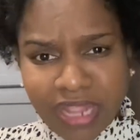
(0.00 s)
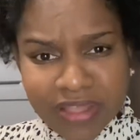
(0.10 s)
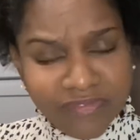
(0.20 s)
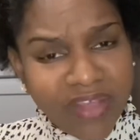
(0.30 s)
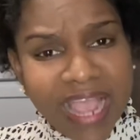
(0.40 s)

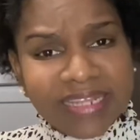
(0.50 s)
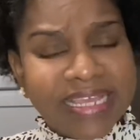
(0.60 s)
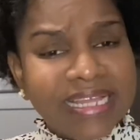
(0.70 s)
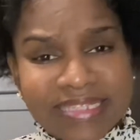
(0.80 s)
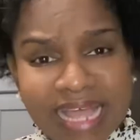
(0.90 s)
Fine,
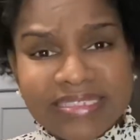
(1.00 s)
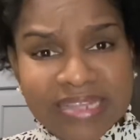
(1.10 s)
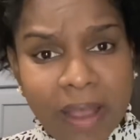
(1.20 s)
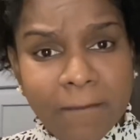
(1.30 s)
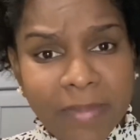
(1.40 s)
get that
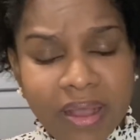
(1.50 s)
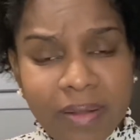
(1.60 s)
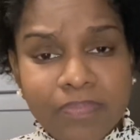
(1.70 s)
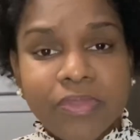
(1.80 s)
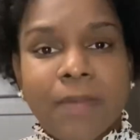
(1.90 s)
number.
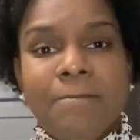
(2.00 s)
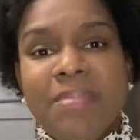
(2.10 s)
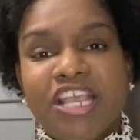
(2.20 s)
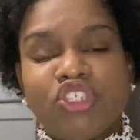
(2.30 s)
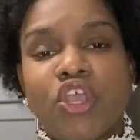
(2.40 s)

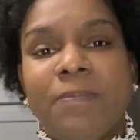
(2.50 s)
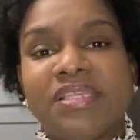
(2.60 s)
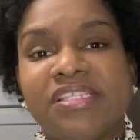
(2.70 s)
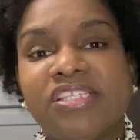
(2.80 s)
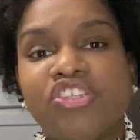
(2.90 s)
Make sure your
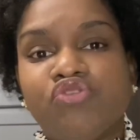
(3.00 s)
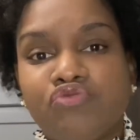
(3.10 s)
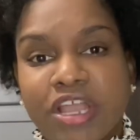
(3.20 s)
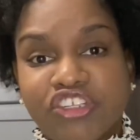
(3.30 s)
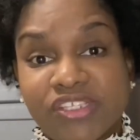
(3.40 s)
business is
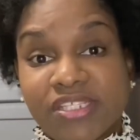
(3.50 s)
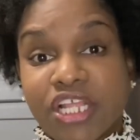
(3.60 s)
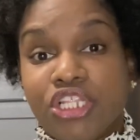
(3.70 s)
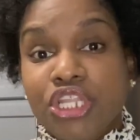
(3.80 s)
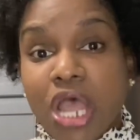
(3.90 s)

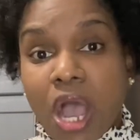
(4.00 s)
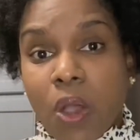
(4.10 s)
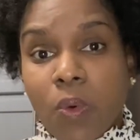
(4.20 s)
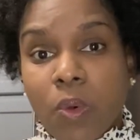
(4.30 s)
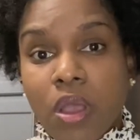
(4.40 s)
registered.
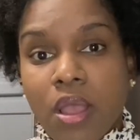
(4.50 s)
Now,